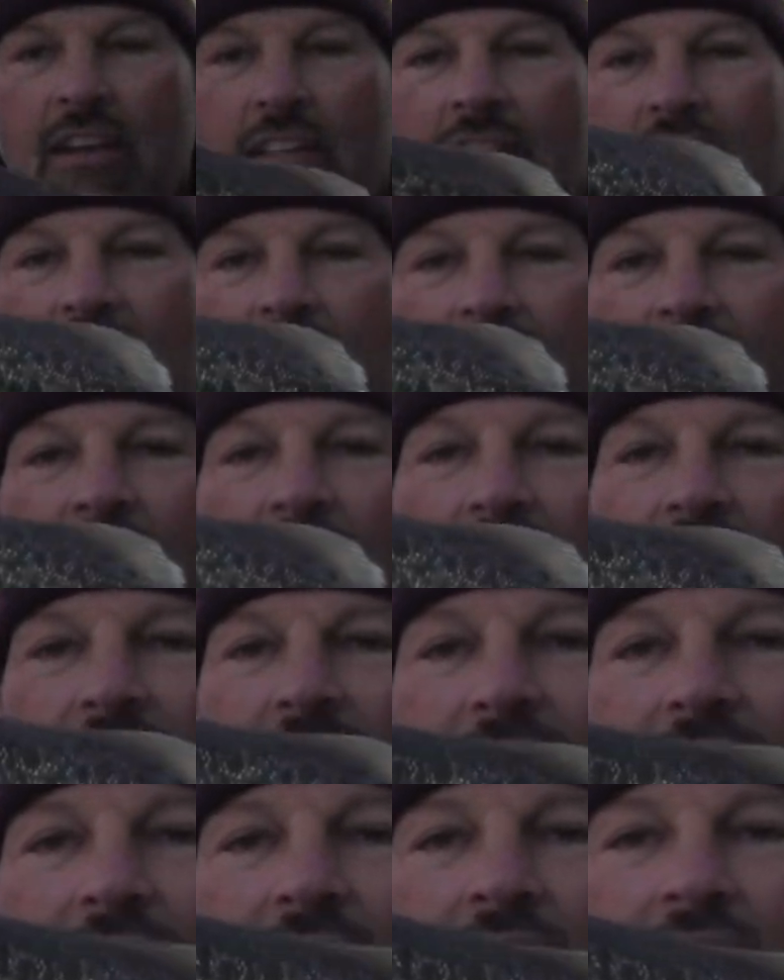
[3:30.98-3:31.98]
Look at that.
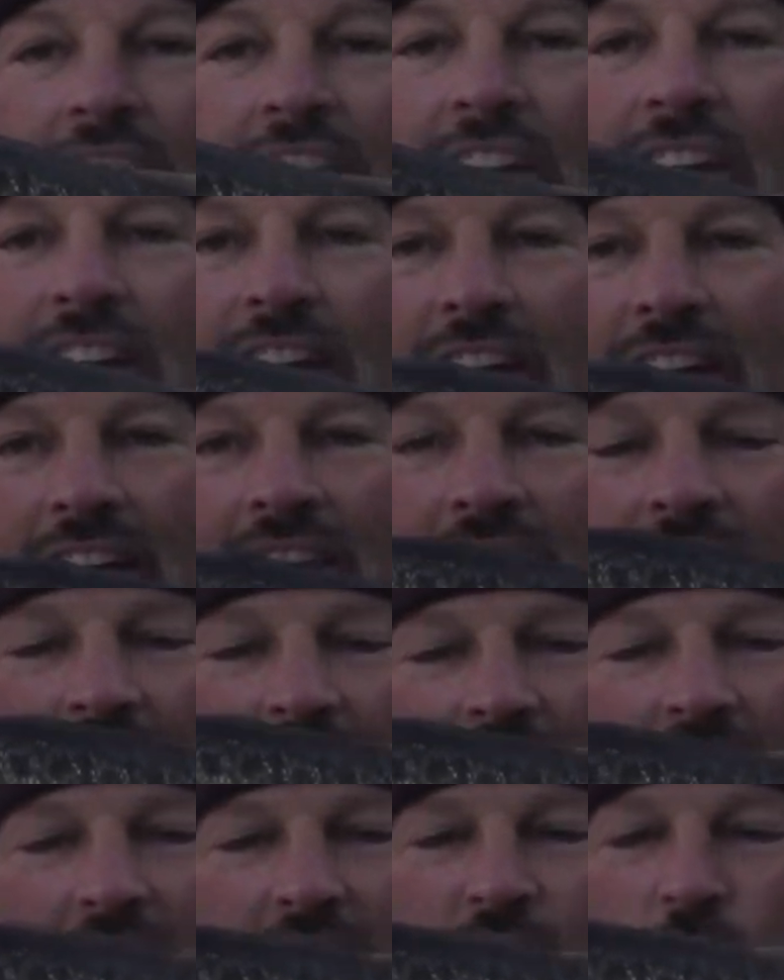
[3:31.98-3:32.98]

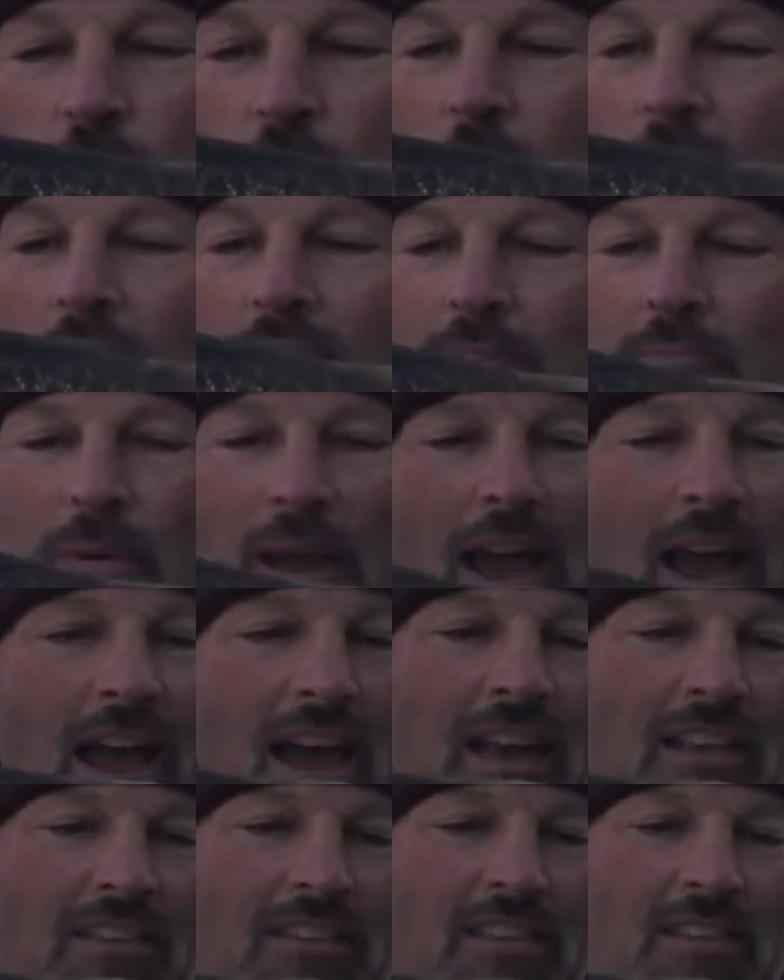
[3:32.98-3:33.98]
Nice spotted
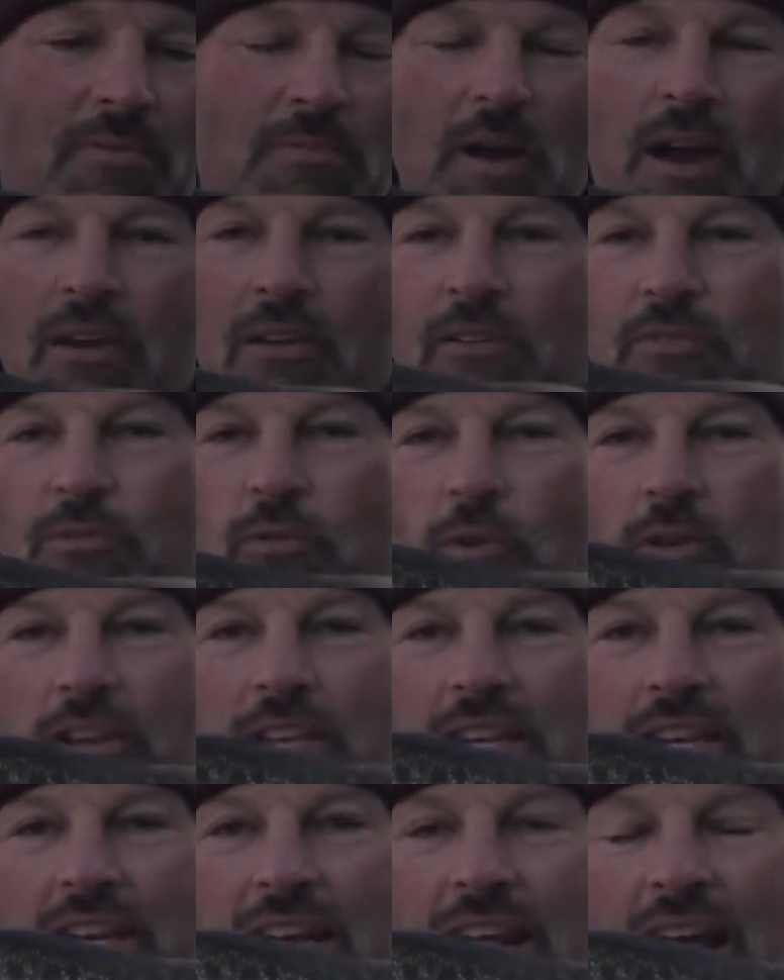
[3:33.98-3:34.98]
bass, about
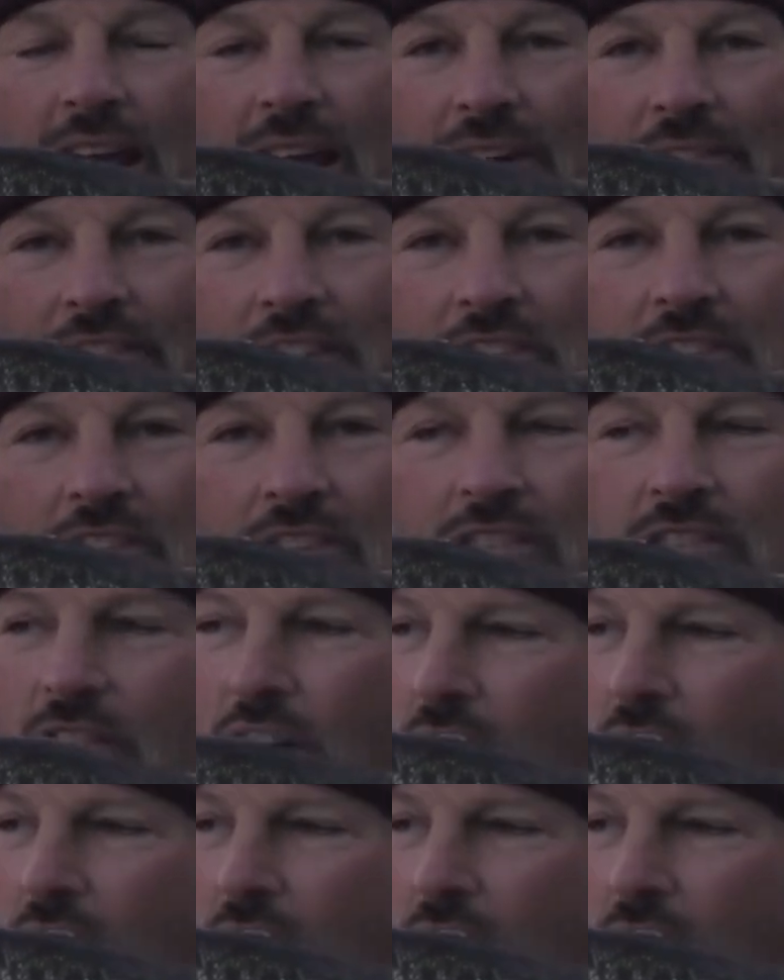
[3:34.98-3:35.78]
14 and a half inches